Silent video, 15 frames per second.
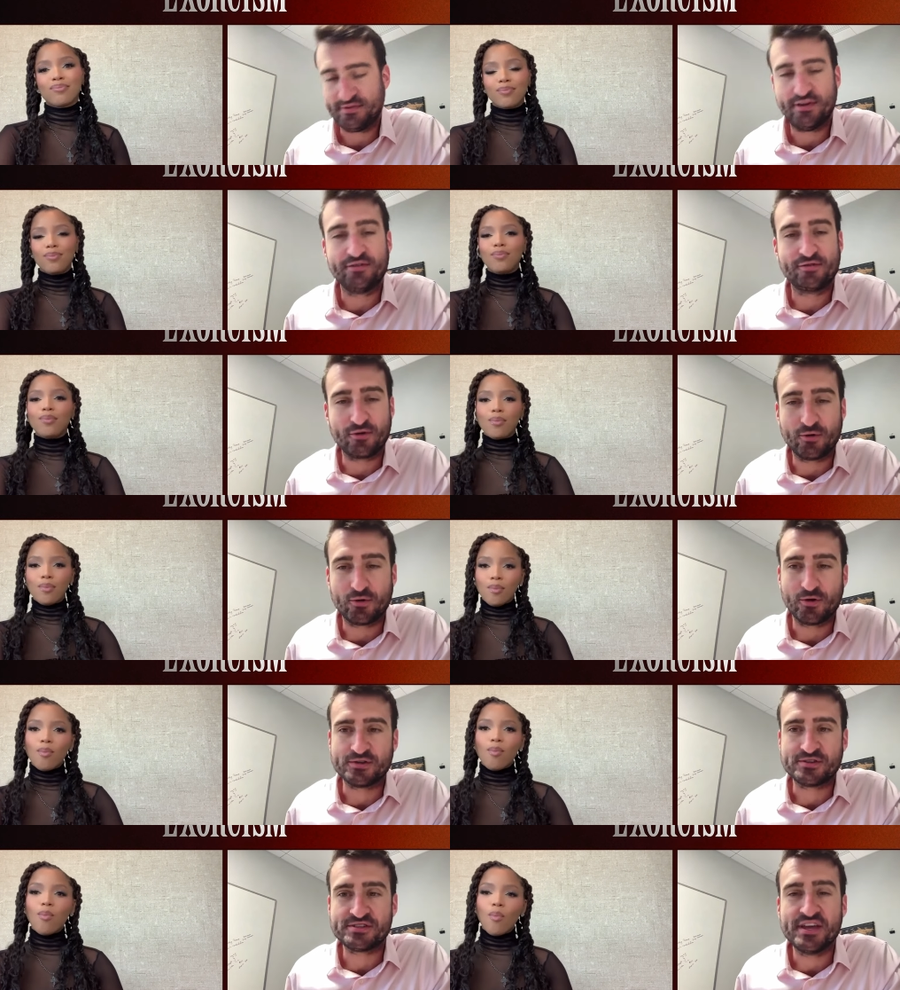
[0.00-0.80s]
Speaker 1: Of
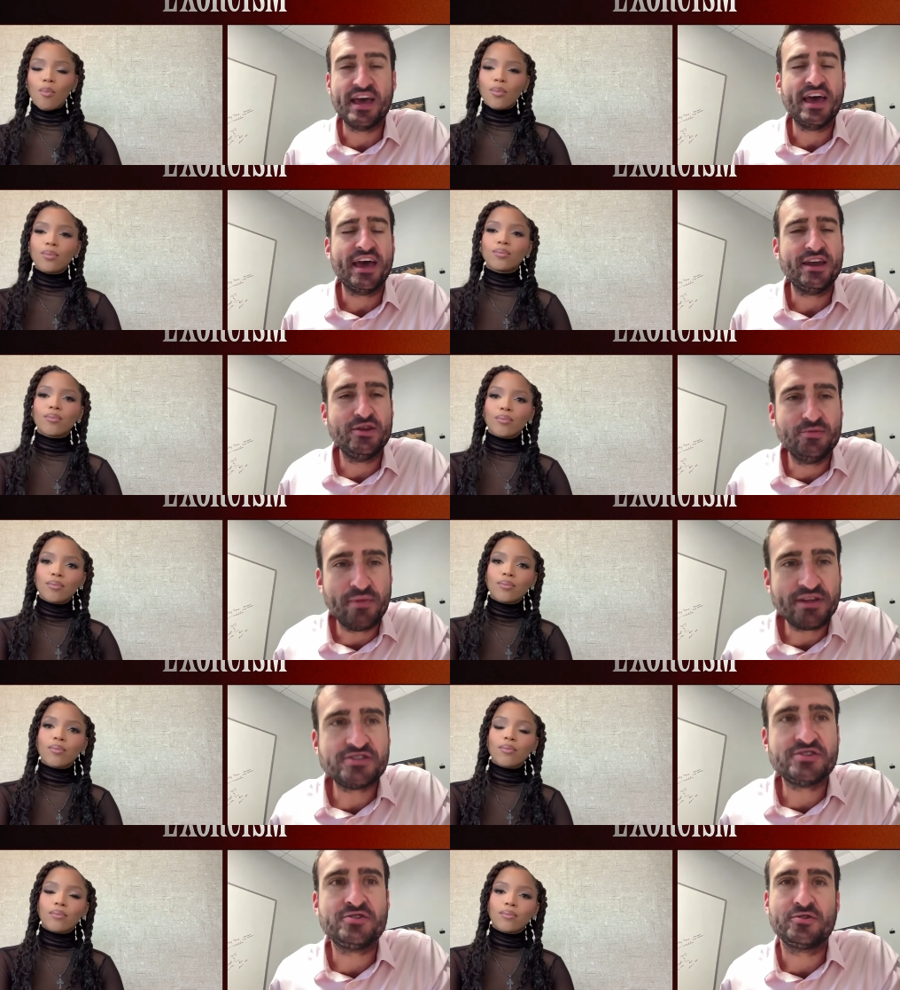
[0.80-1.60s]
course. And you
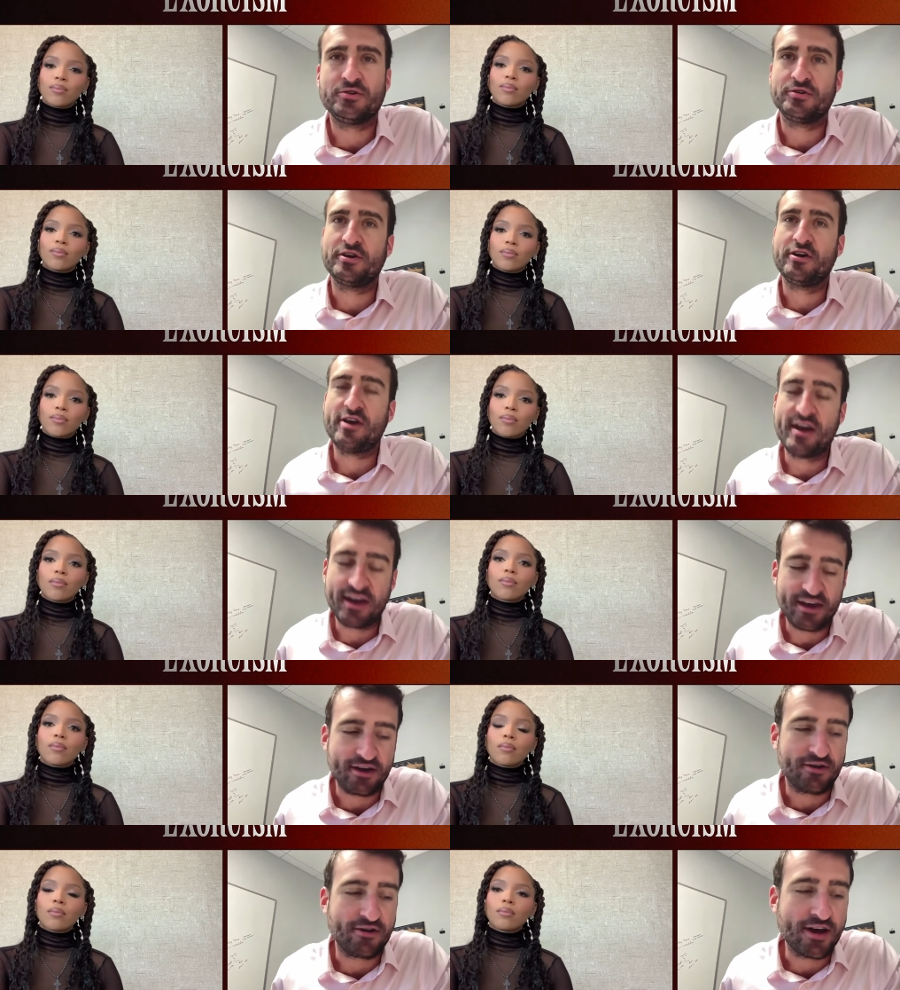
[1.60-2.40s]
mentioned earlier
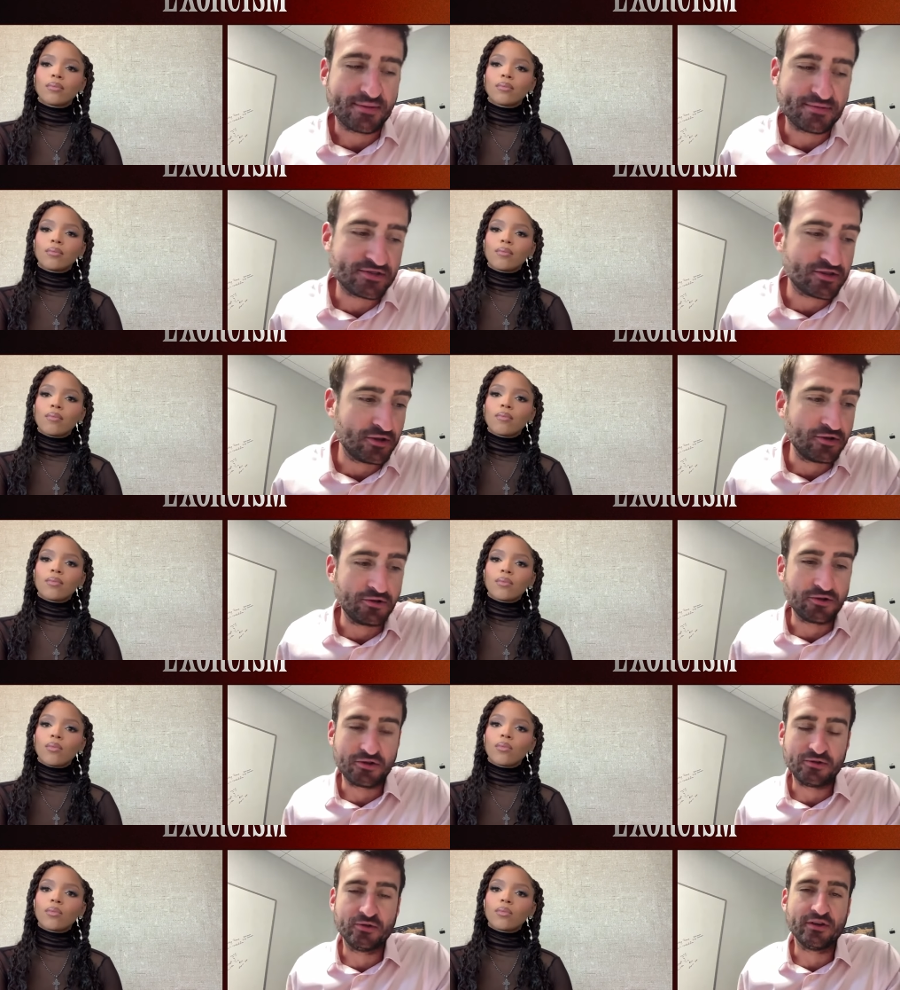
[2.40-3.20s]
how absolutely
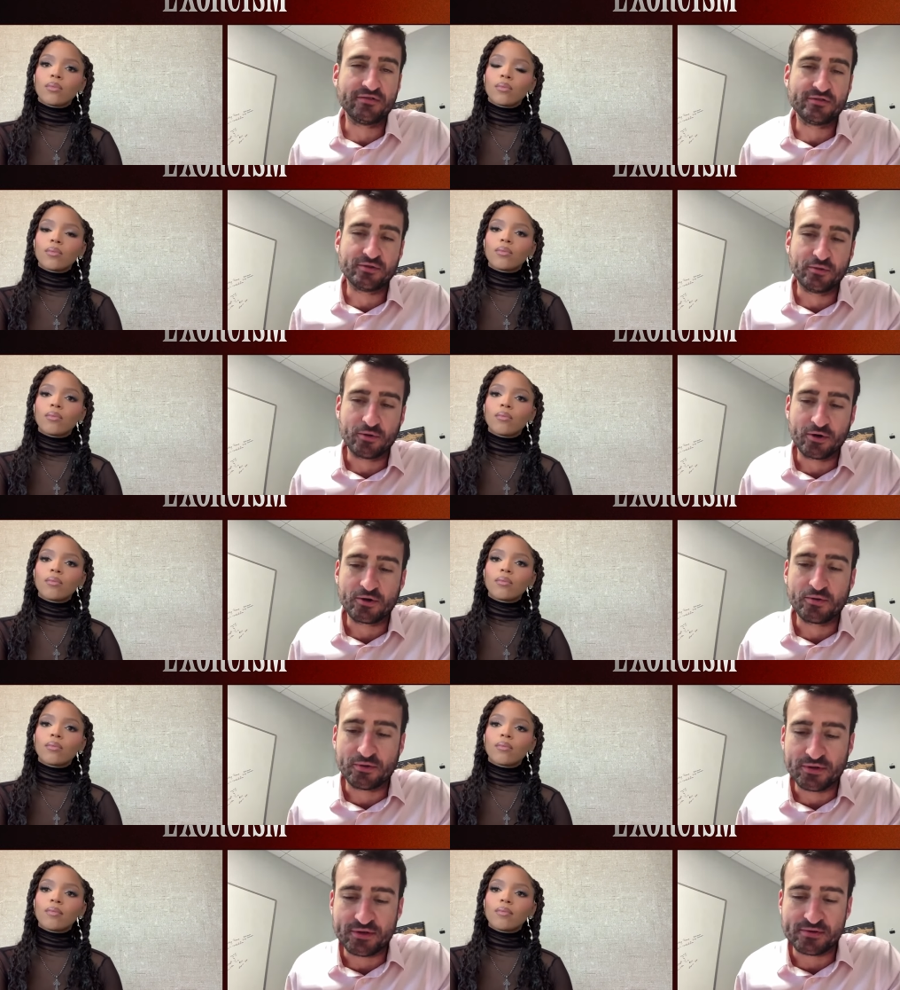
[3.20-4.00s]
you'd love to work
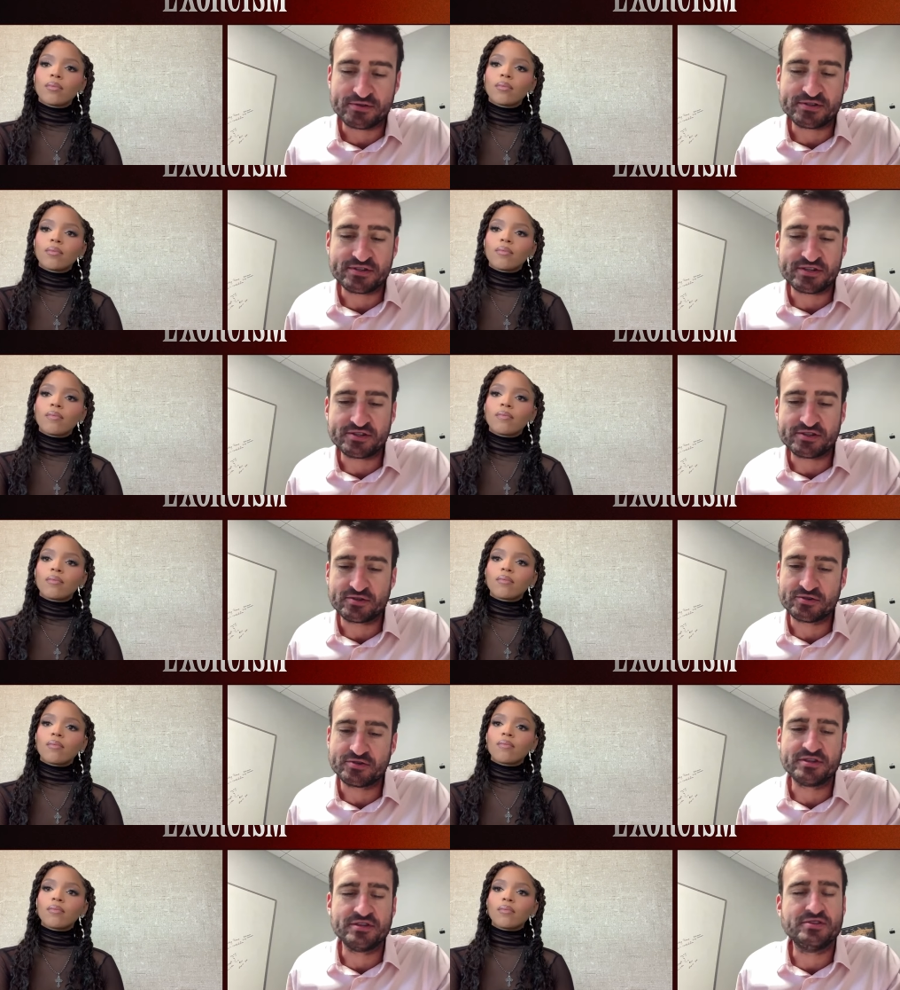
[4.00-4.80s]
with your sister.
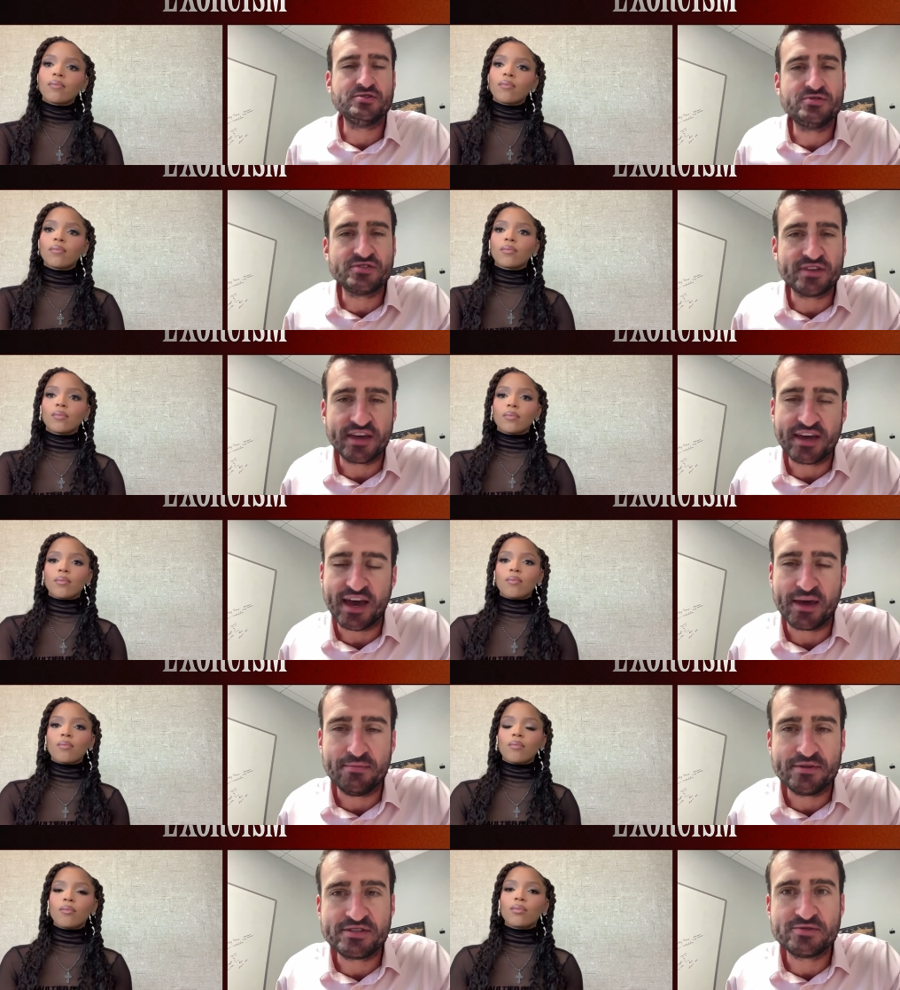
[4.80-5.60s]
Did you say, I
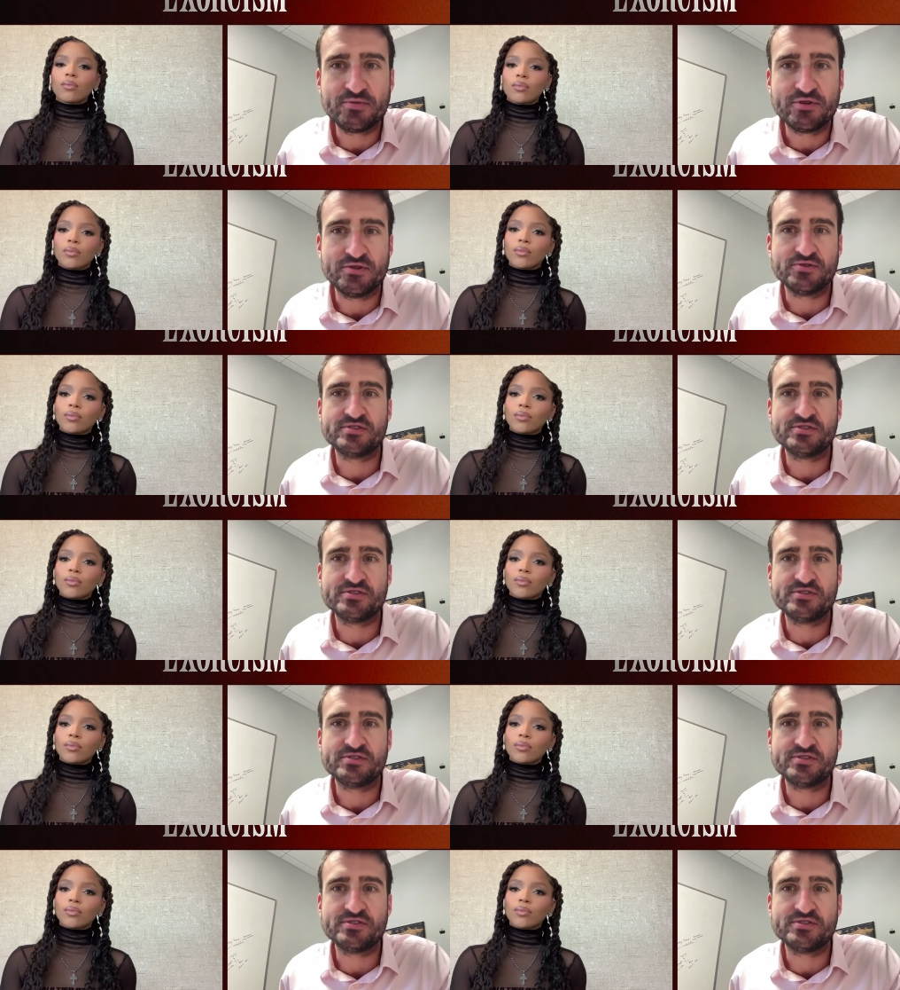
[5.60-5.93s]
missed what you